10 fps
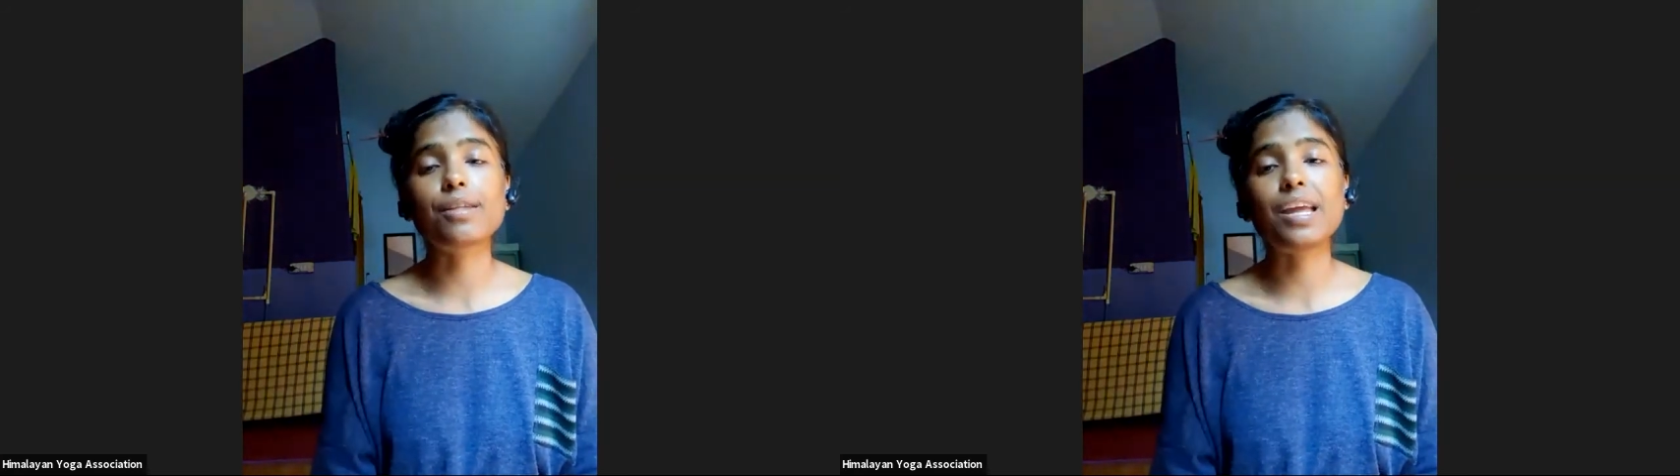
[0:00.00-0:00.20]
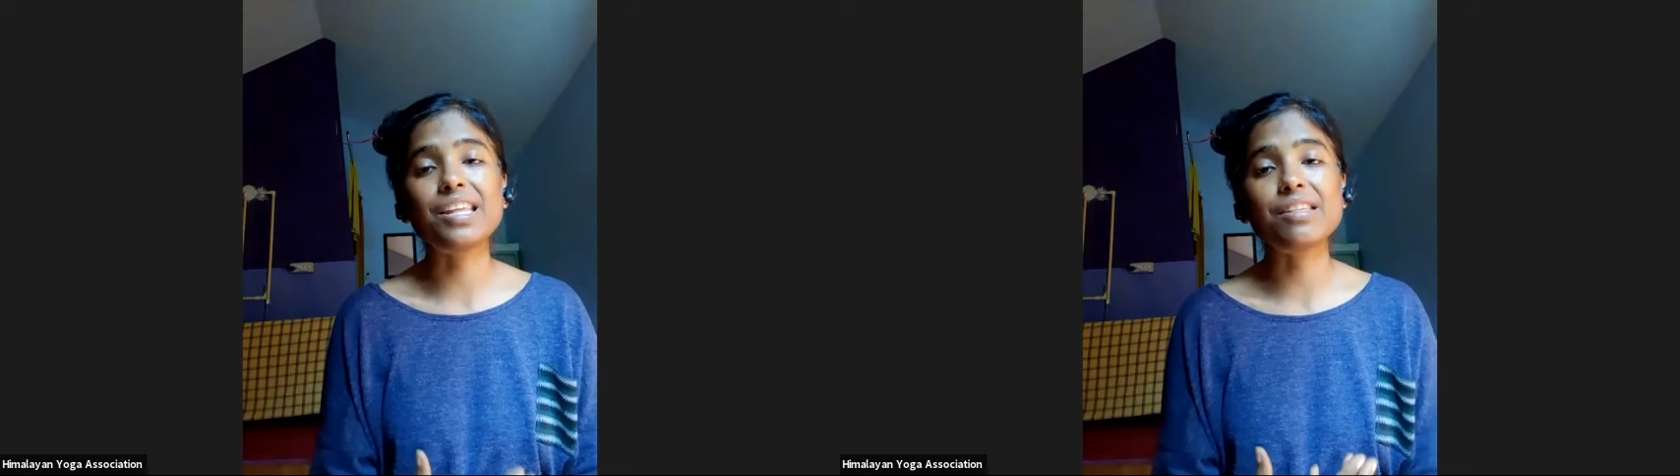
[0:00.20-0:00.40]

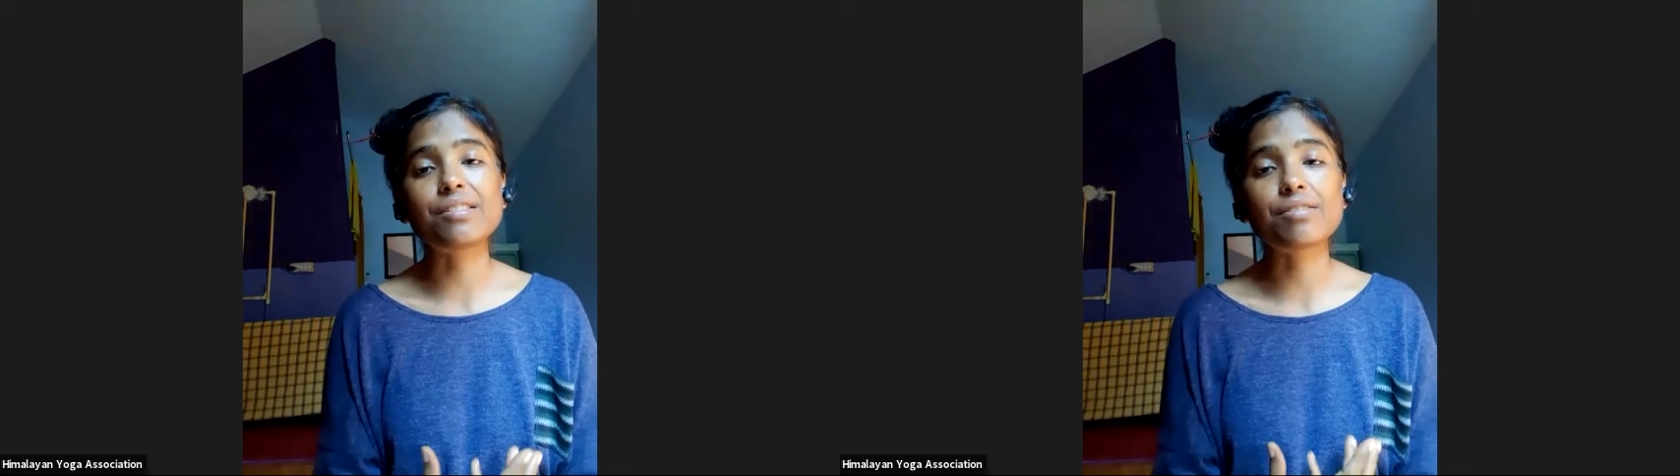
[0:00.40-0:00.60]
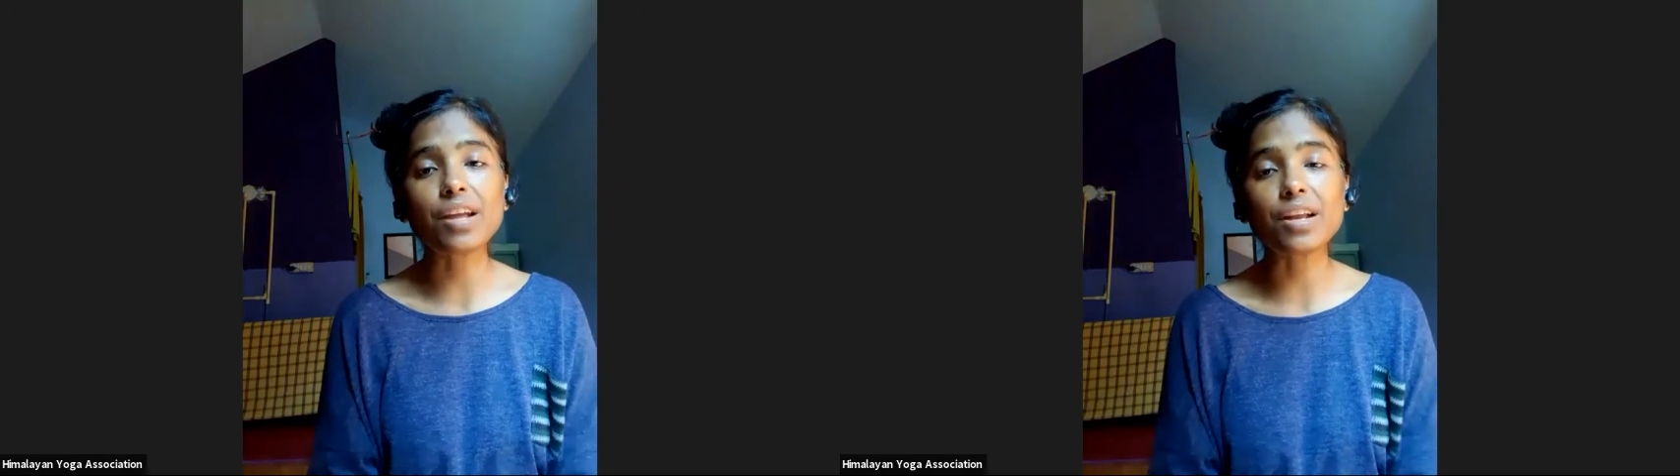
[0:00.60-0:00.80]
any
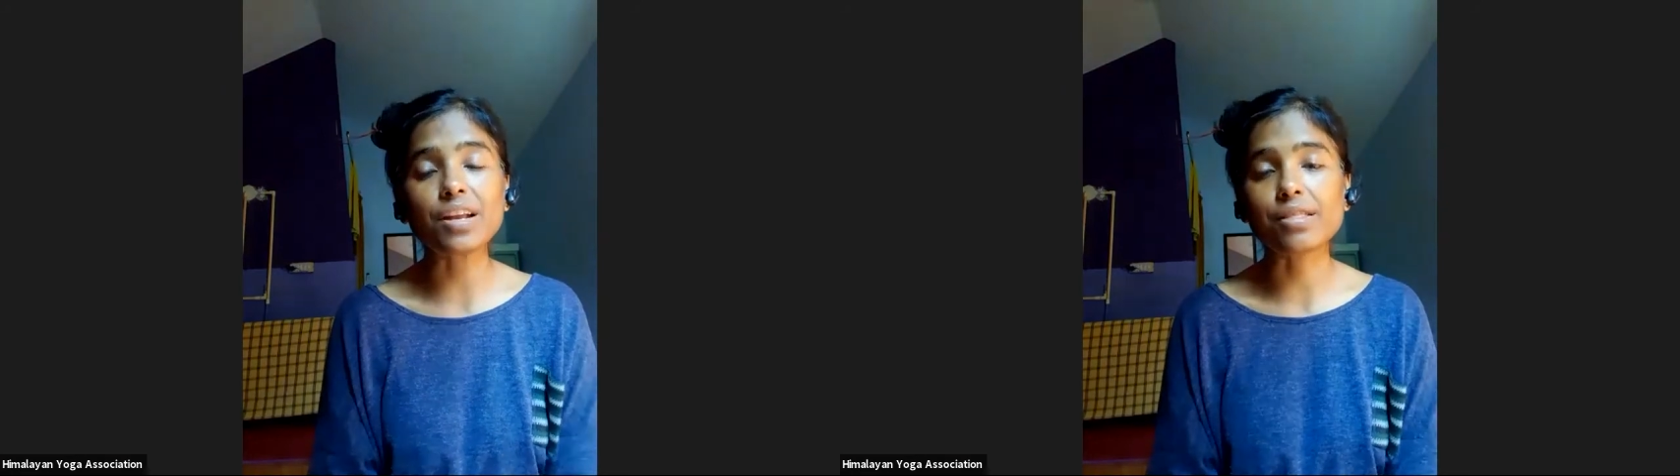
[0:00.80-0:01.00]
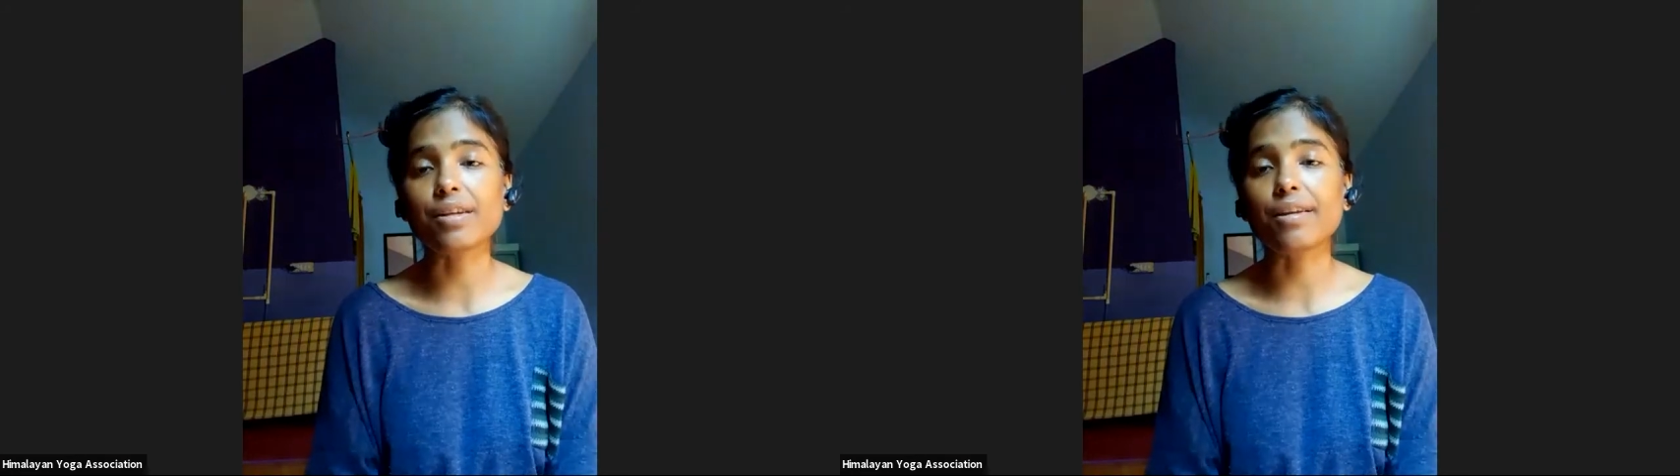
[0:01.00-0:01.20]

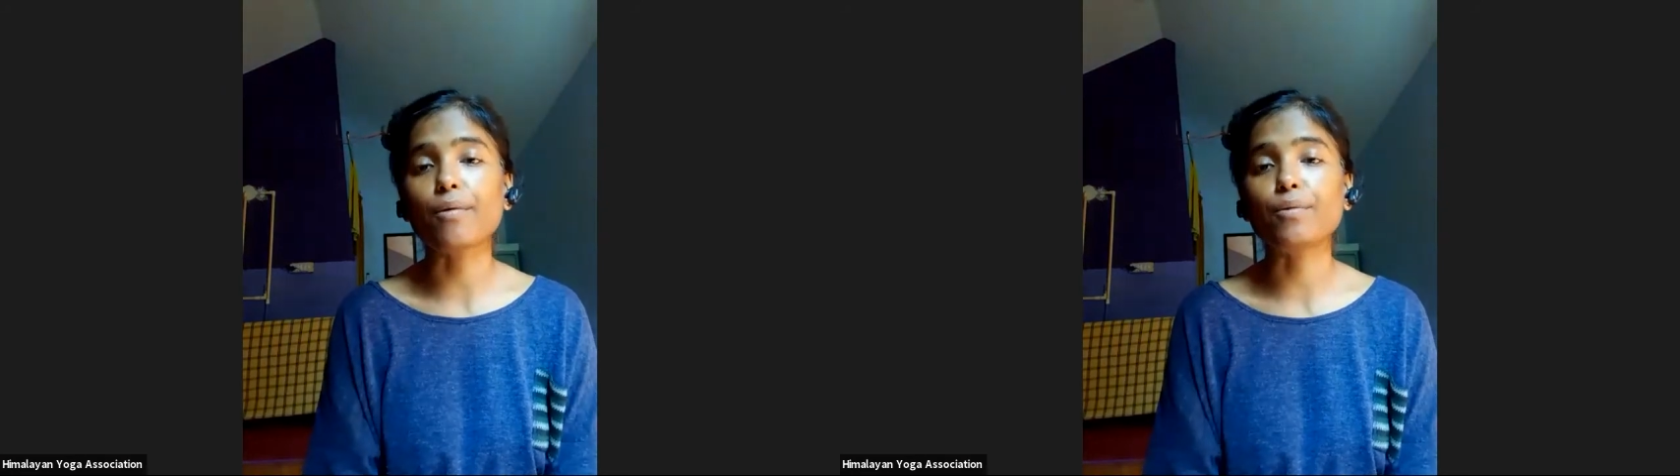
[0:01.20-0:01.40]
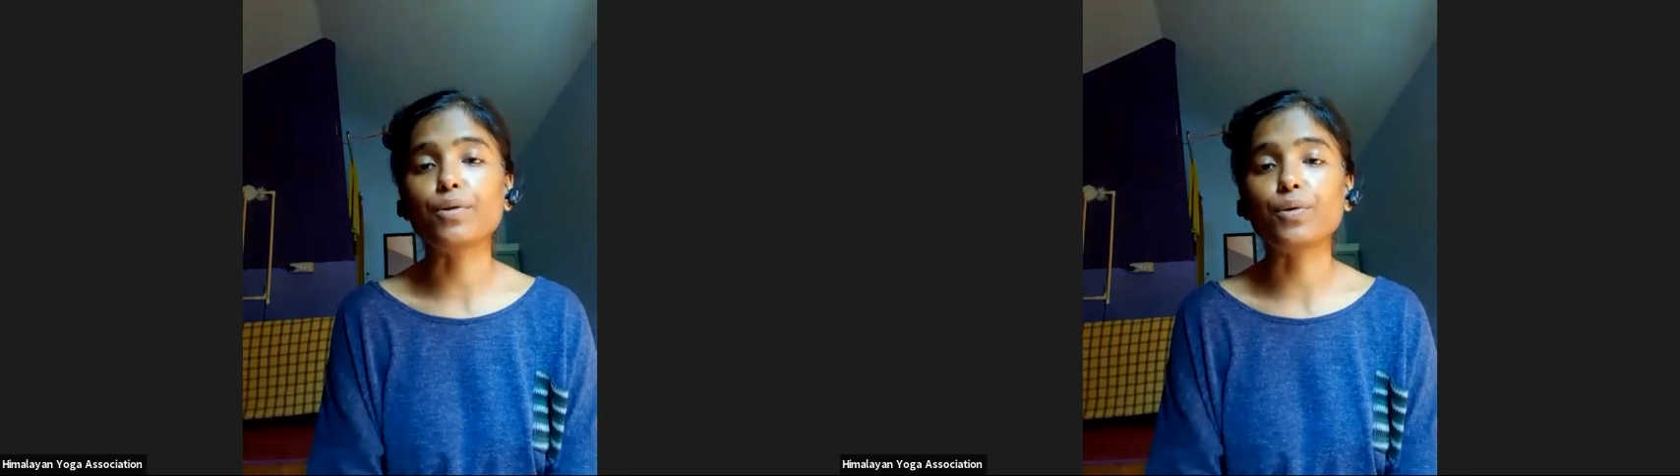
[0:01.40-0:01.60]
sickness
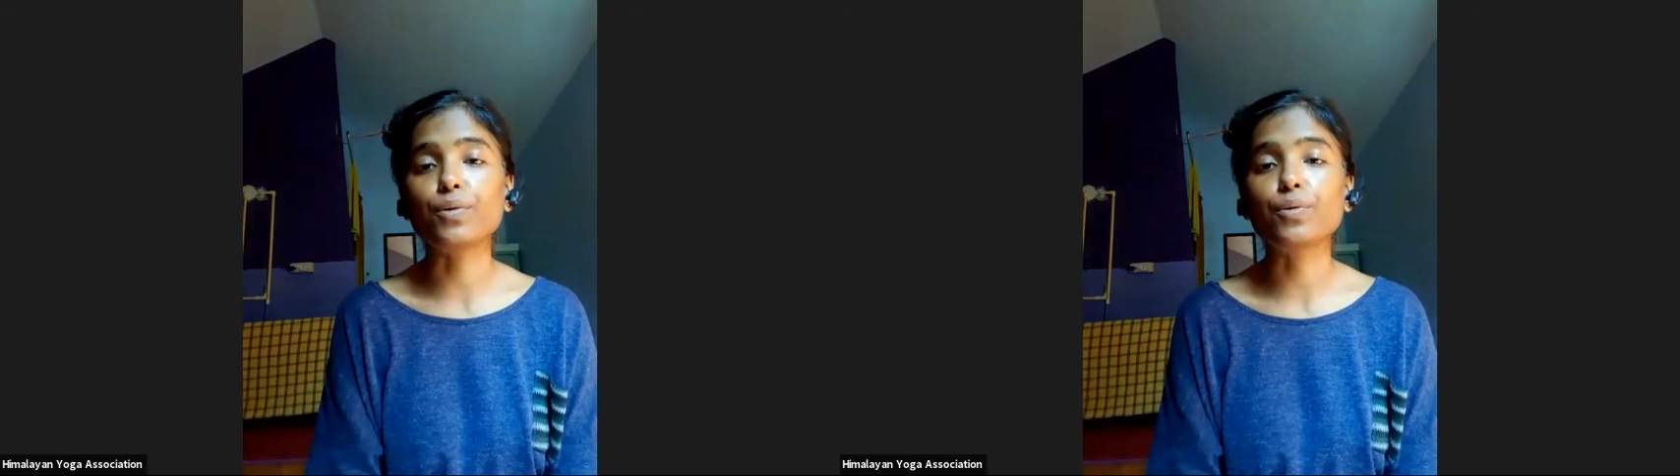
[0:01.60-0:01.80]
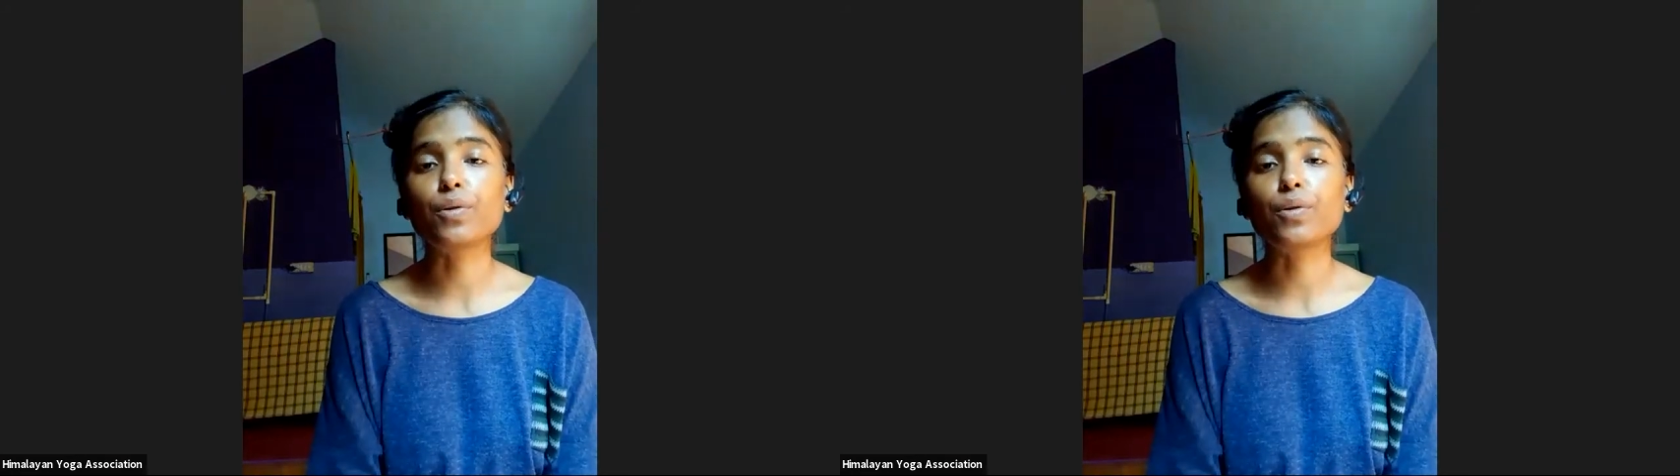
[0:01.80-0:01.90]
around you,